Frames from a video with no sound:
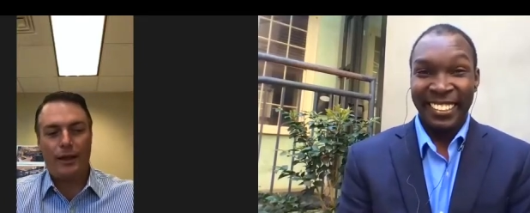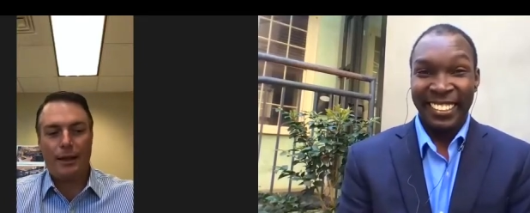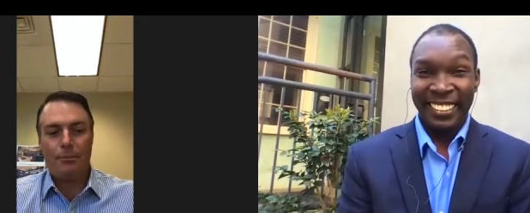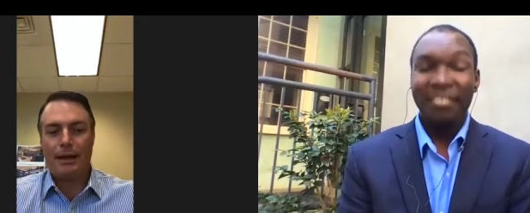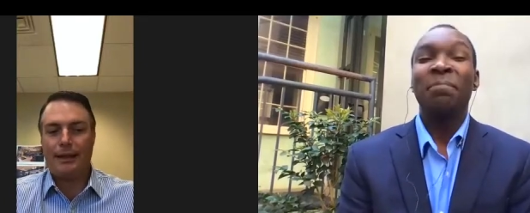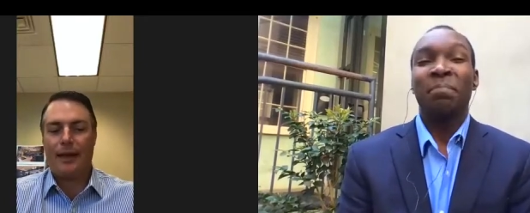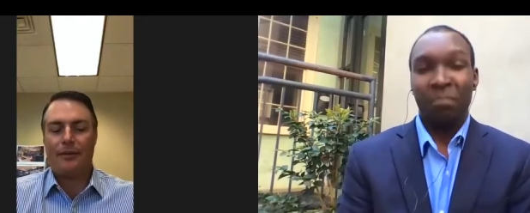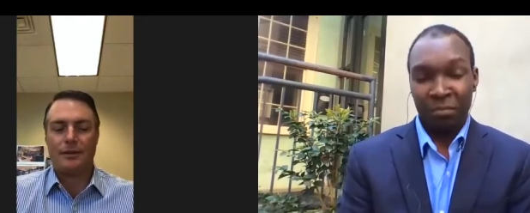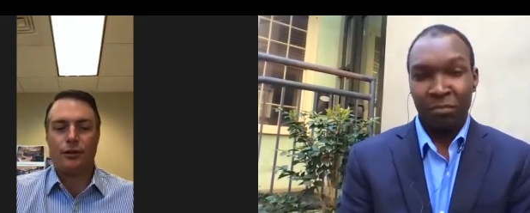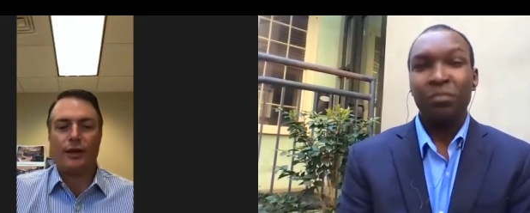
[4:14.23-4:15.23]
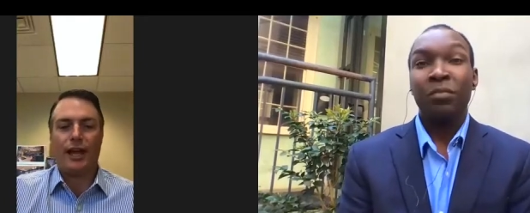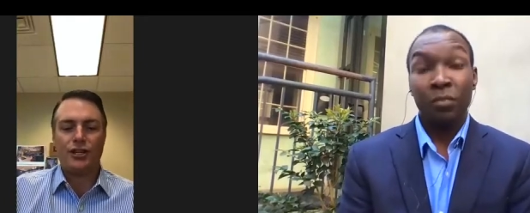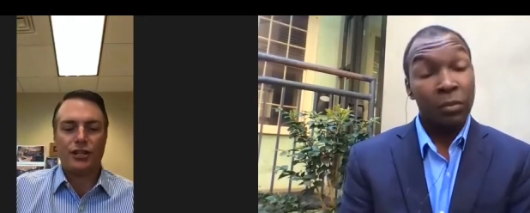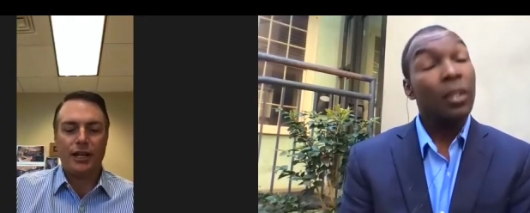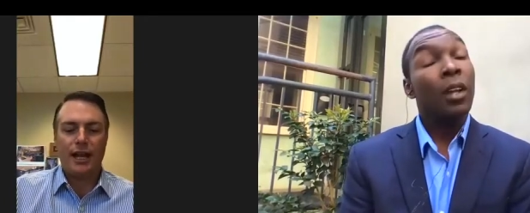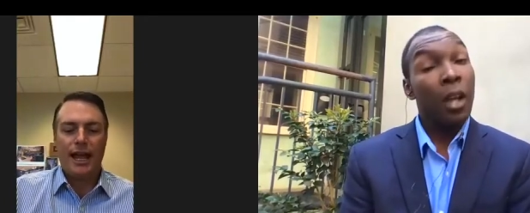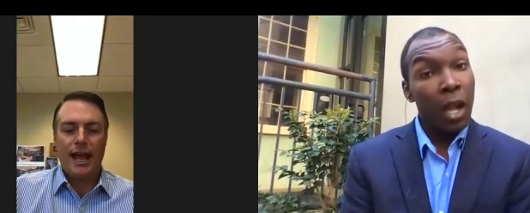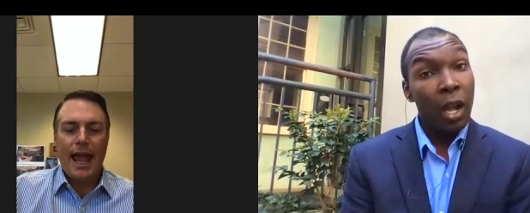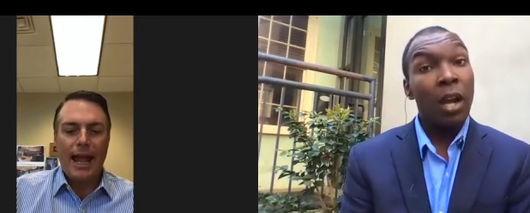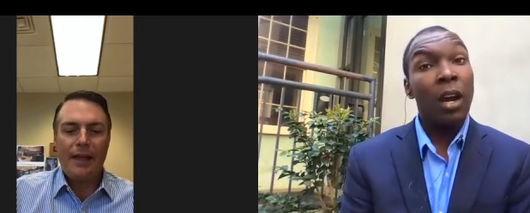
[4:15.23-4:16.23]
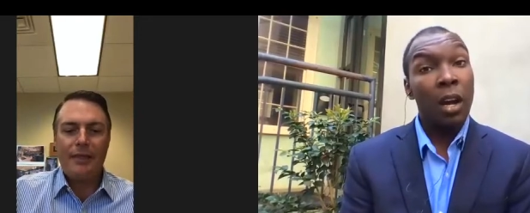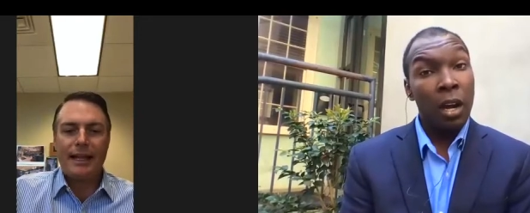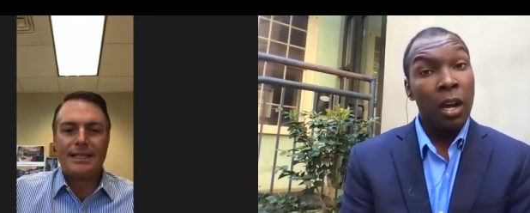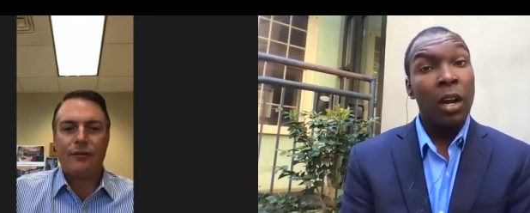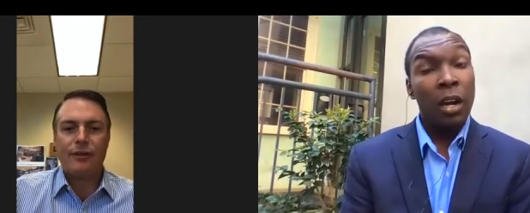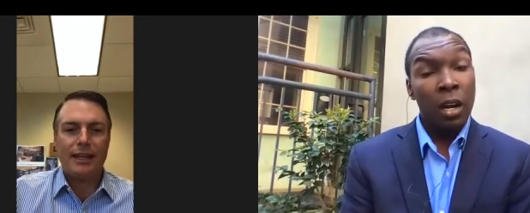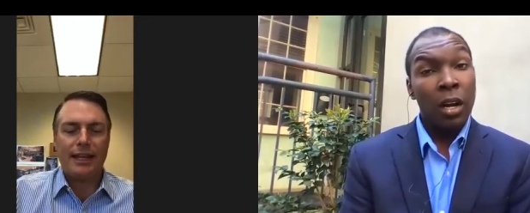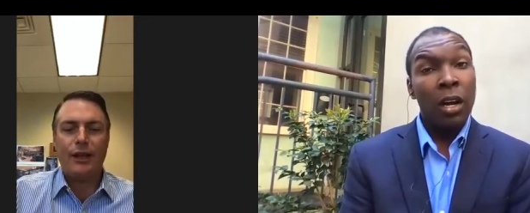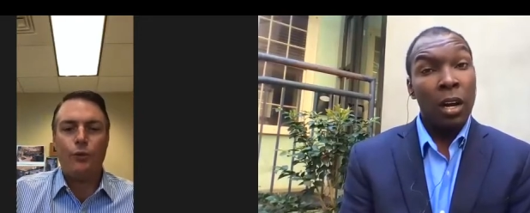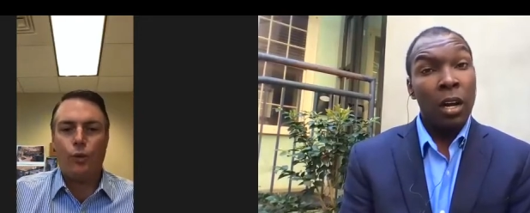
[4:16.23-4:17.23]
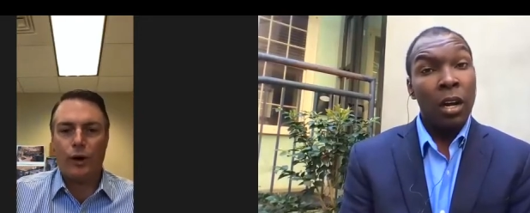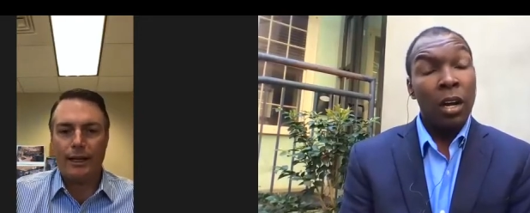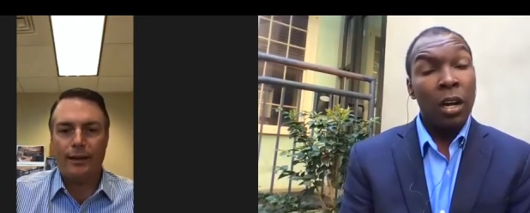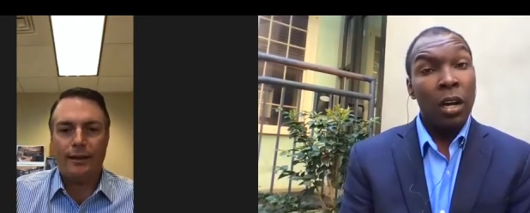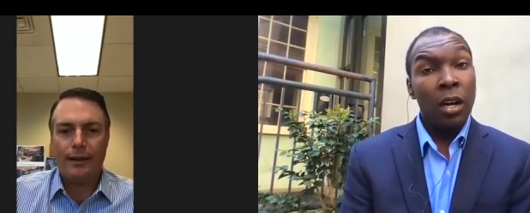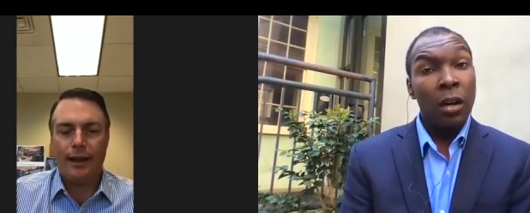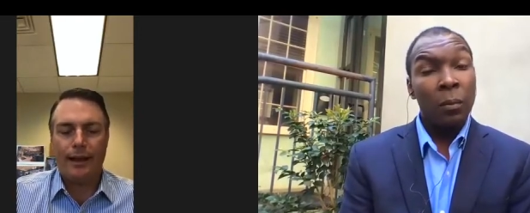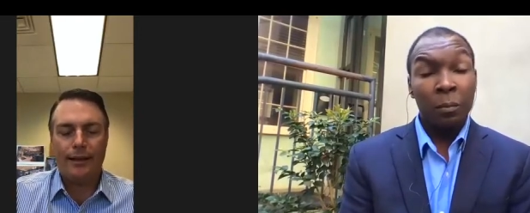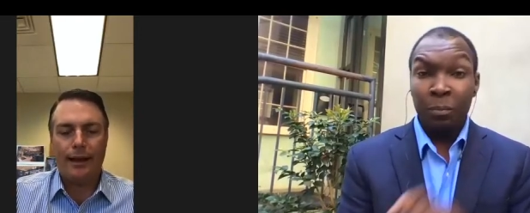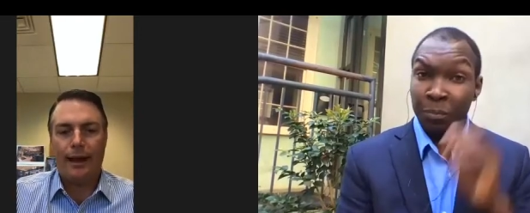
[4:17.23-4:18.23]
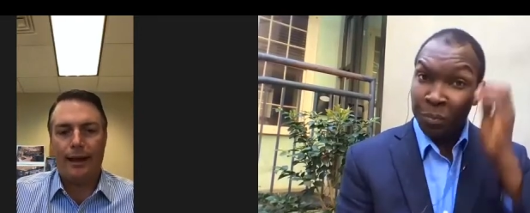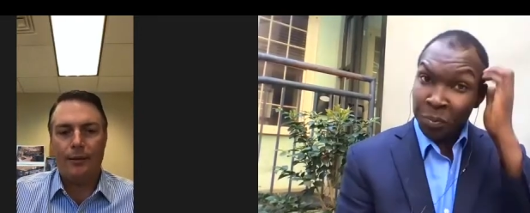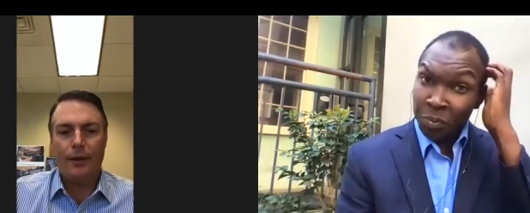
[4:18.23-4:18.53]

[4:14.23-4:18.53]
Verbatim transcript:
Speaker 1: He picked out this location, wow. and I think it's everything he wanted. And uh,